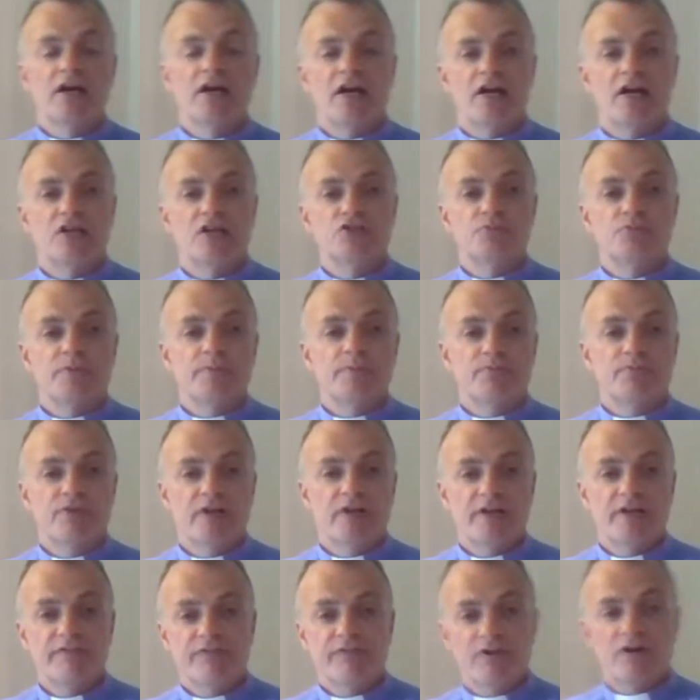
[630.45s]
as we
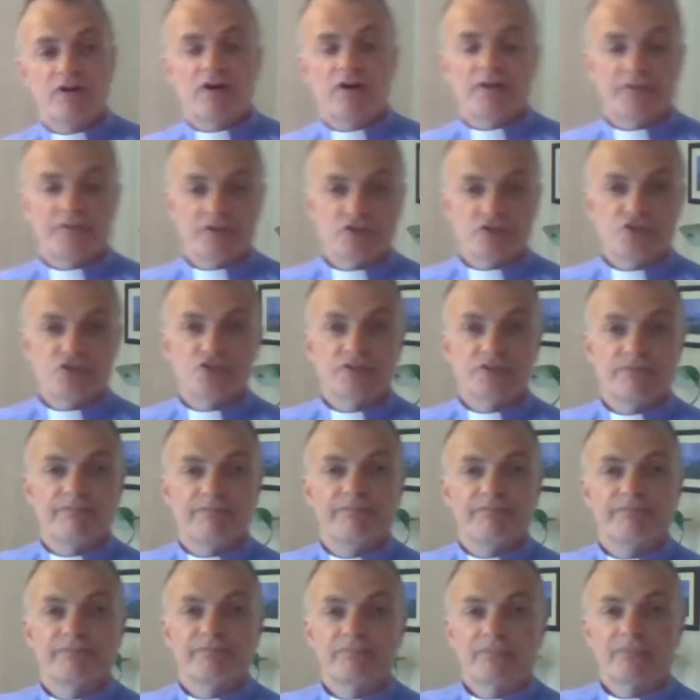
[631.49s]
pray for others.
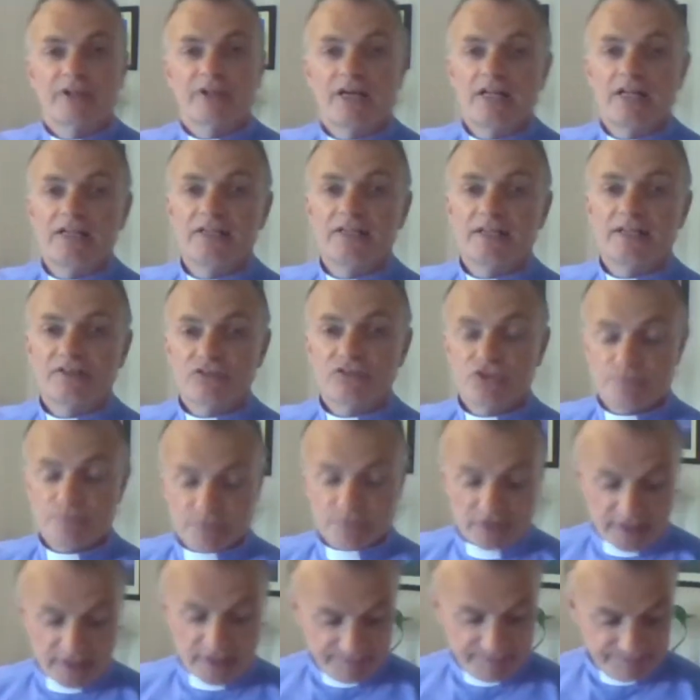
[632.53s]
Let us pray.